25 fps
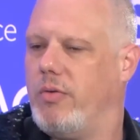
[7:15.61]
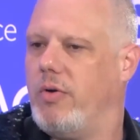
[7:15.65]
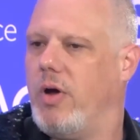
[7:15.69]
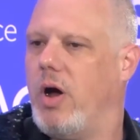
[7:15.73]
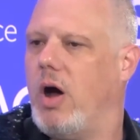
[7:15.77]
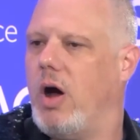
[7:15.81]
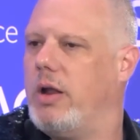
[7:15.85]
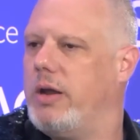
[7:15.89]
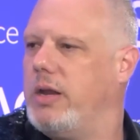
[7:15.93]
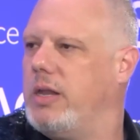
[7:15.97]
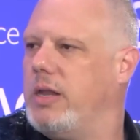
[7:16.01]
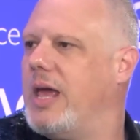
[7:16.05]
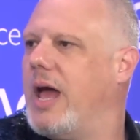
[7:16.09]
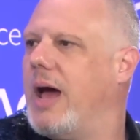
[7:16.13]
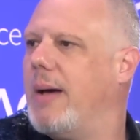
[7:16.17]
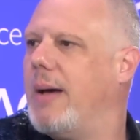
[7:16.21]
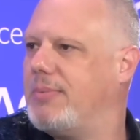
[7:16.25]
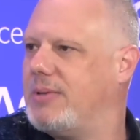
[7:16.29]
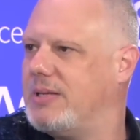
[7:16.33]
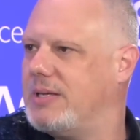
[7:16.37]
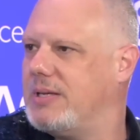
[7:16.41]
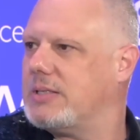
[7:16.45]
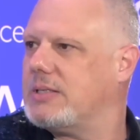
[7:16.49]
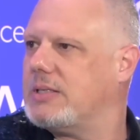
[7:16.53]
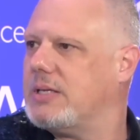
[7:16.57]
on the
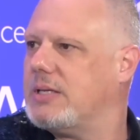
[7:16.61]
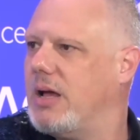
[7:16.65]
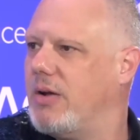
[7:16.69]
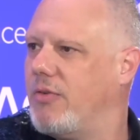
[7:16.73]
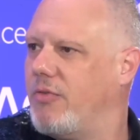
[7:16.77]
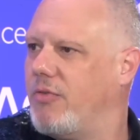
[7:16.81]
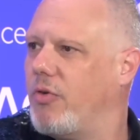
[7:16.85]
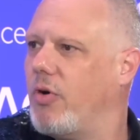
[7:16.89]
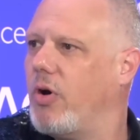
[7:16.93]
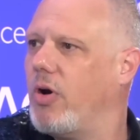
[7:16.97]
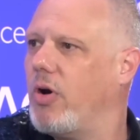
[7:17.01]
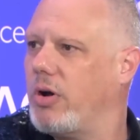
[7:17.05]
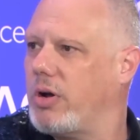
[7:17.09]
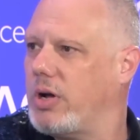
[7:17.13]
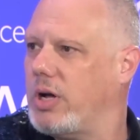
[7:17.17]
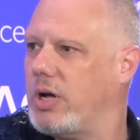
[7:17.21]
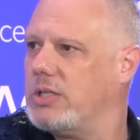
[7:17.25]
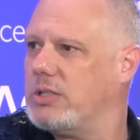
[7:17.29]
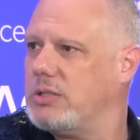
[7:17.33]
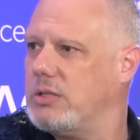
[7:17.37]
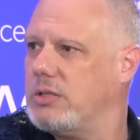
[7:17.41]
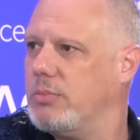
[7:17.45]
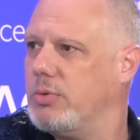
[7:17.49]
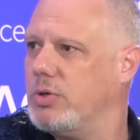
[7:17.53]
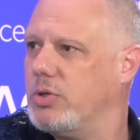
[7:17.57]
AppSec side for our
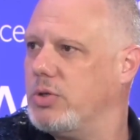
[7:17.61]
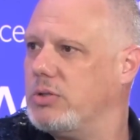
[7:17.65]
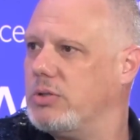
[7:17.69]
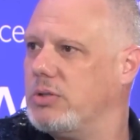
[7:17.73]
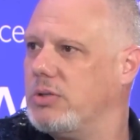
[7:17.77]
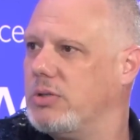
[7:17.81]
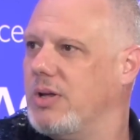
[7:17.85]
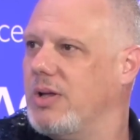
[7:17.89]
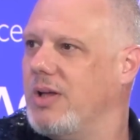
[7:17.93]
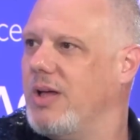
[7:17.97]
customers.